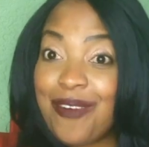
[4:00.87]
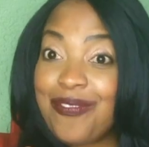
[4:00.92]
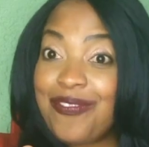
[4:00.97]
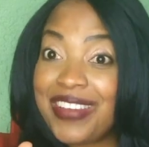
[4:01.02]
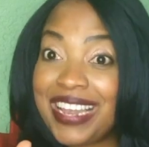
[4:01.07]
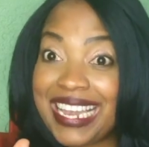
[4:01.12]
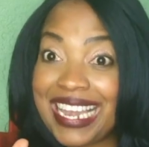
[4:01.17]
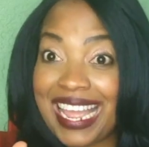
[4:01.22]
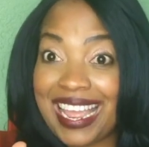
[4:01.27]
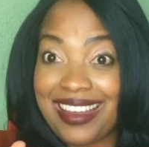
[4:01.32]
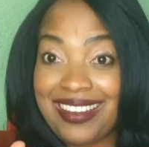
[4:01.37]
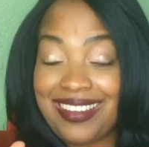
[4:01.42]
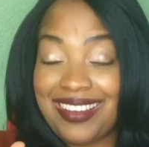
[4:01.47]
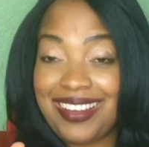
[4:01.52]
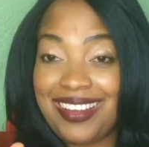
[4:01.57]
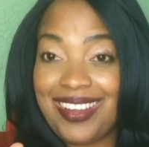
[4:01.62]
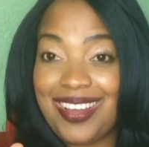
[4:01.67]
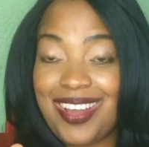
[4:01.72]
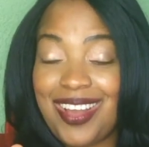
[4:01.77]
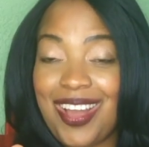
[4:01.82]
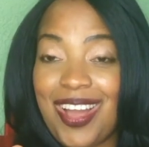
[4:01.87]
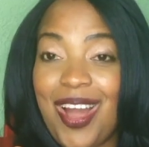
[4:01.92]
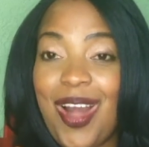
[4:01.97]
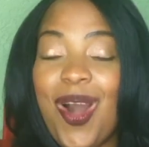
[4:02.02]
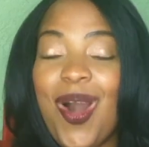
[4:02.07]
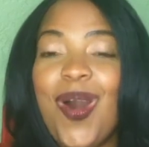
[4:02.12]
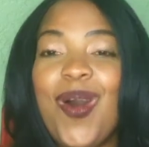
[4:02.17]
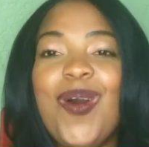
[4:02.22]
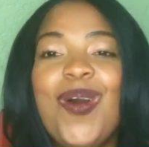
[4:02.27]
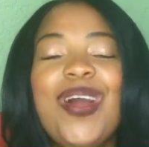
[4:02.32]
of lead,
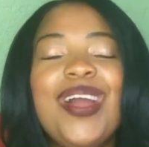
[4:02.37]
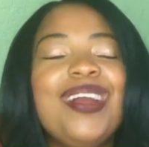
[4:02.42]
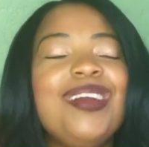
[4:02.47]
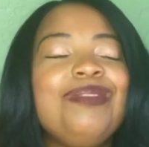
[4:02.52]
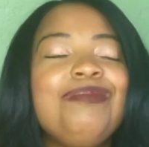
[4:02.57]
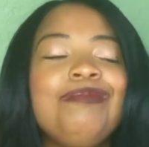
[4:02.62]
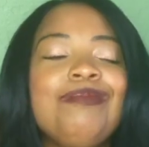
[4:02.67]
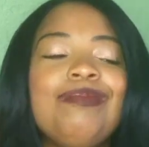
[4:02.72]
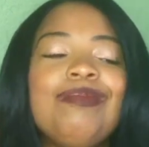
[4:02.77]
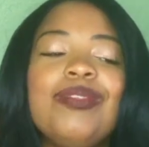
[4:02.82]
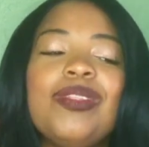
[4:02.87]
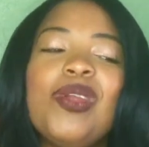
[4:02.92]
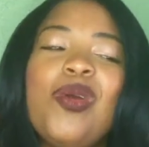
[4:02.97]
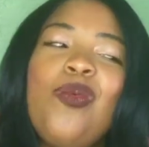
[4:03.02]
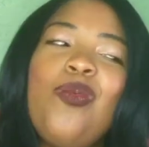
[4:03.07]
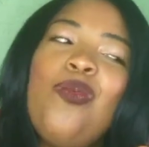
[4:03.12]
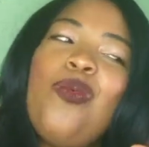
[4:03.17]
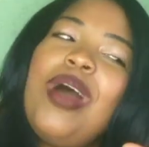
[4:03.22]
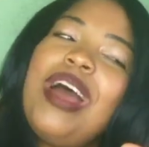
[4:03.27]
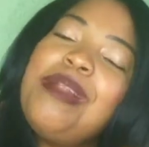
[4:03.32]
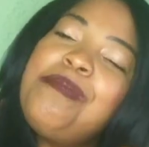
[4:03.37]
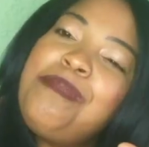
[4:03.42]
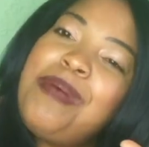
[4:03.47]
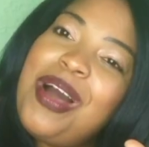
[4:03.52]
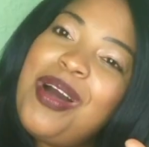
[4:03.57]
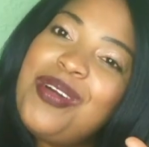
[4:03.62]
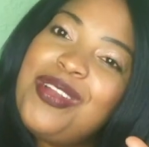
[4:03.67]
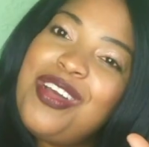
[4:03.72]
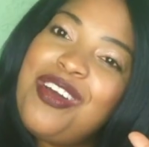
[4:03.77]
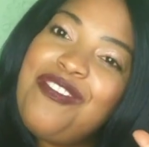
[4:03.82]
or
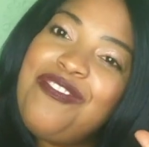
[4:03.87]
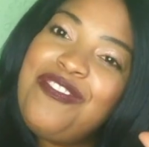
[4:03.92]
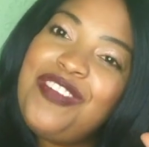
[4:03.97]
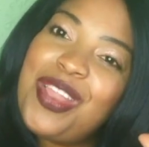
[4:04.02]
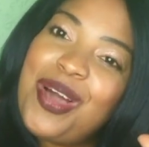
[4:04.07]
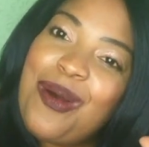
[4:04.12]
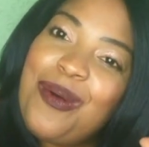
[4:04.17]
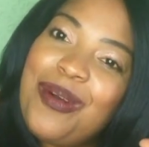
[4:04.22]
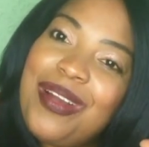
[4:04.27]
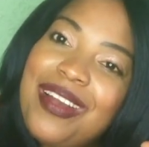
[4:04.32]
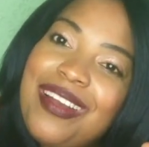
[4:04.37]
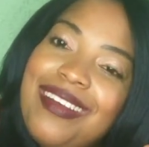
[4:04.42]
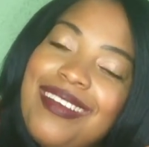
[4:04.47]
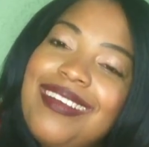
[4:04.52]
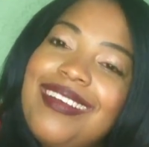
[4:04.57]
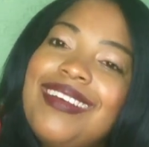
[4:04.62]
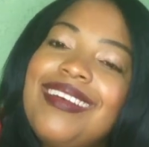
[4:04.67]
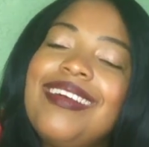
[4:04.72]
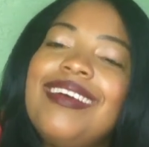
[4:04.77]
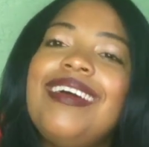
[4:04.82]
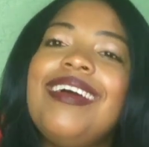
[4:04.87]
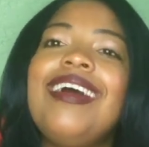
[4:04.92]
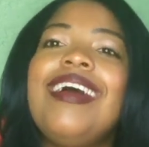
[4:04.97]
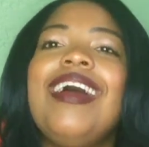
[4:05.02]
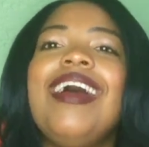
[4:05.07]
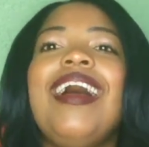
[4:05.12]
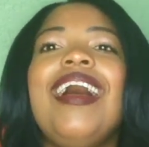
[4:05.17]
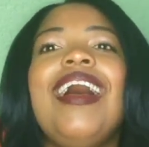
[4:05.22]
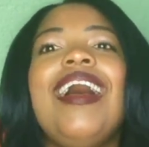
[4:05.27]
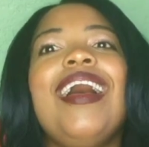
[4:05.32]
1 pound of flour
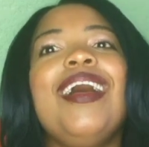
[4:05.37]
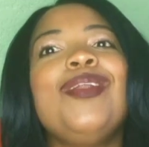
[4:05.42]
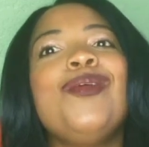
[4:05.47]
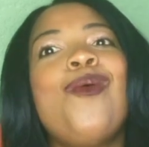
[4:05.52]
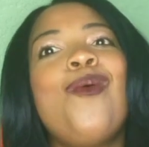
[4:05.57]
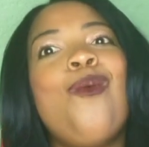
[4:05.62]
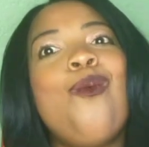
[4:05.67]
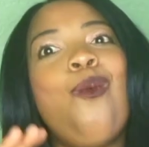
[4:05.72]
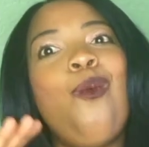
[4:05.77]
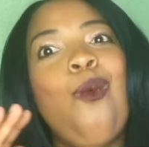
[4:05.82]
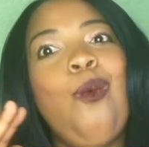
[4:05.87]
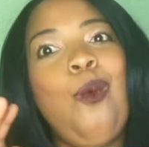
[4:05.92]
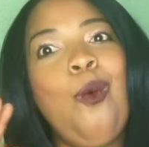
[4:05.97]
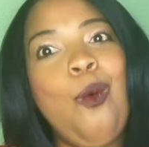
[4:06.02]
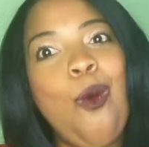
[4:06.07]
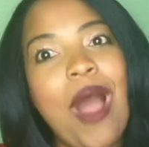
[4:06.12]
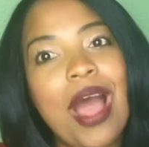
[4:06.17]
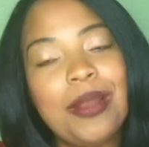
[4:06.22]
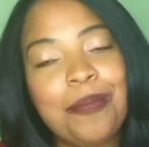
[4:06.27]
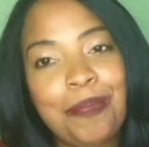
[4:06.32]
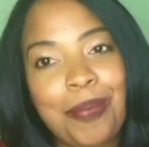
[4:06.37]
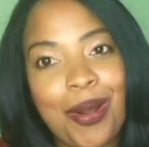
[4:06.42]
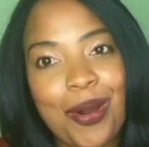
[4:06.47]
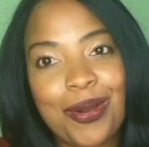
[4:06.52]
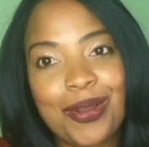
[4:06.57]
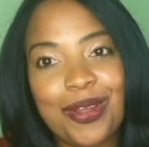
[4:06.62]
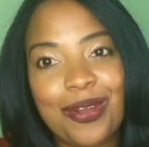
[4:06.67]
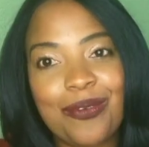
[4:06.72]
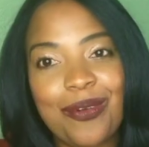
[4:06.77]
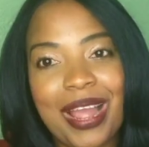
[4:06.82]
and 1
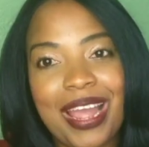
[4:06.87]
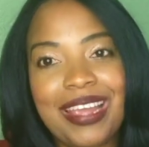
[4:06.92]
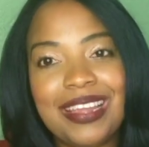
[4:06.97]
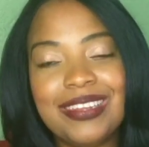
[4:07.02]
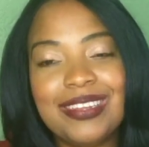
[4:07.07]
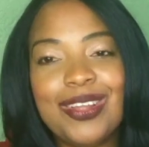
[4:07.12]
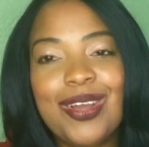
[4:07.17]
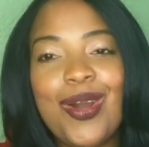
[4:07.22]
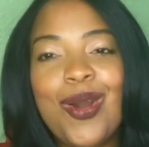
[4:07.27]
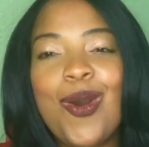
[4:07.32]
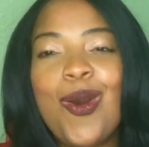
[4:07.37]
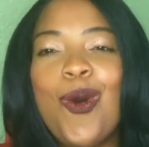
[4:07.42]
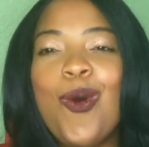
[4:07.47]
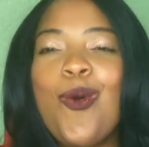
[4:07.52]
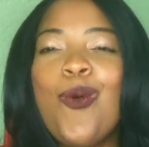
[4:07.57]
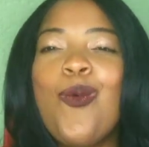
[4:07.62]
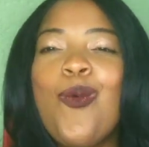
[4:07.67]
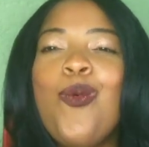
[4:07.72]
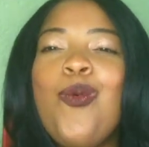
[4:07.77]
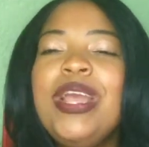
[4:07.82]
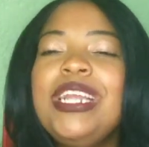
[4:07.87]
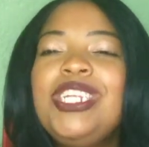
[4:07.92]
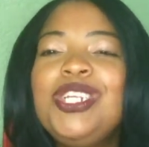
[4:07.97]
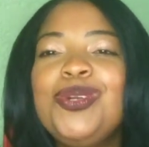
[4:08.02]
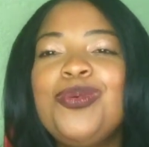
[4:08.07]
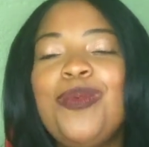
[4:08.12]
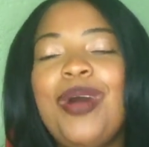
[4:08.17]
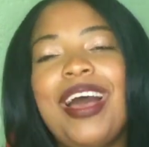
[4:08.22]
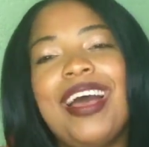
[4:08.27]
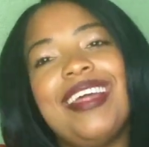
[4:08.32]
pound of rice,
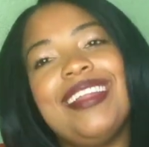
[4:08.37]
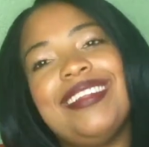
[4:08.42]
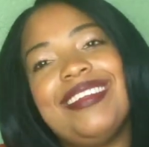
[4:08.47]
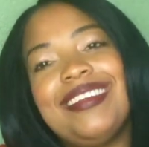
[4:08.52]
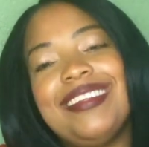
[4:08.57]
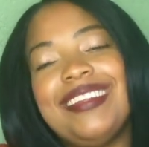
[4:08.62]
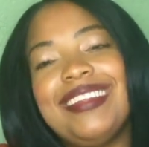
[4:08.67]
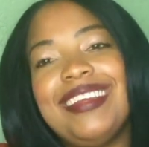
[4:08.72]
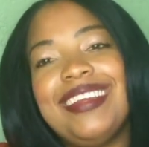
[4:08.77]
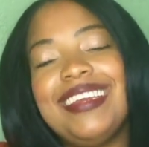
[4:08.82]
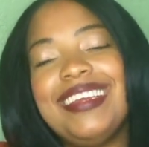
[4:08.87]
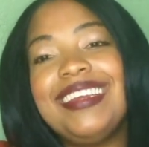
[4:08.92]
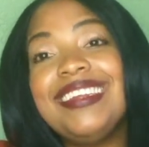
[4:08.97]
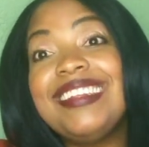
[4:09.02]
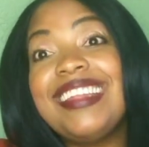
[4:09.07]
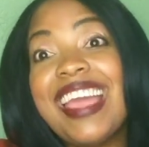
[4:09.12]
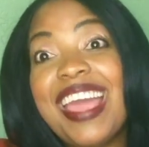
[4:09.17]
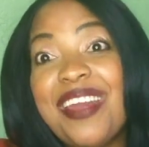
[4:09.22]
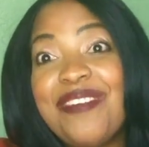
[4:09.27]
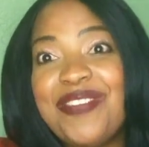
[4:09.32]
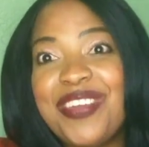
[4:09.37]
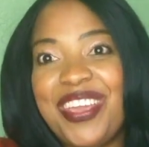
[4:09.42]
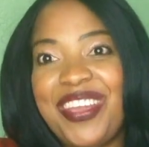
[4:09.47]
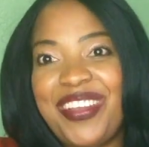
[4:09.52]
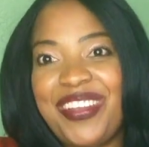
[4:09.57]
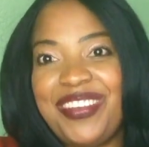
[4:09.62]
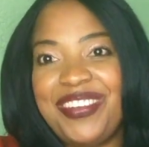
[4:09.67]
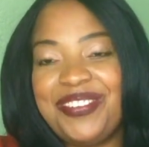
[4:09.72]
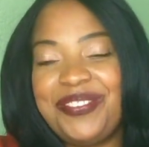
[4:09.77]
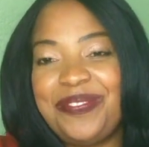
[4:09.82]
which one is
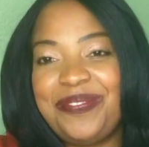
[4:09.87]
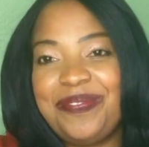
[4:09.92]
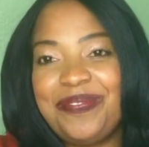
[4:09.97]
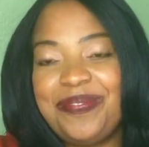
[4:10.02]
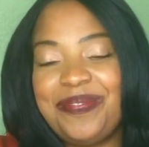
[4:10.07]
heavier?